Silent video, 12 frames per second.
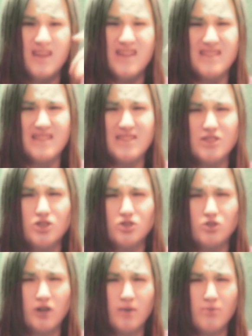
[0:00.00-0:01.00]
like
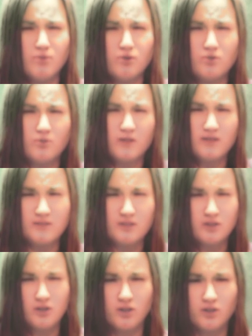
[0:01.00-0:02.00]
Scramble, whatever it's
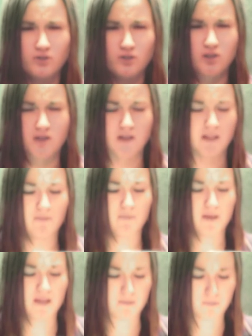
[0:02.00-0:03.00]
called. You just, like,
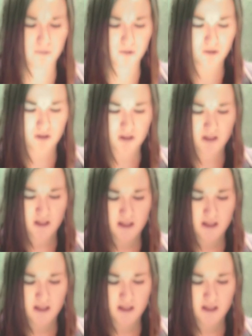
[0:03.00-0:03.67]
make up words.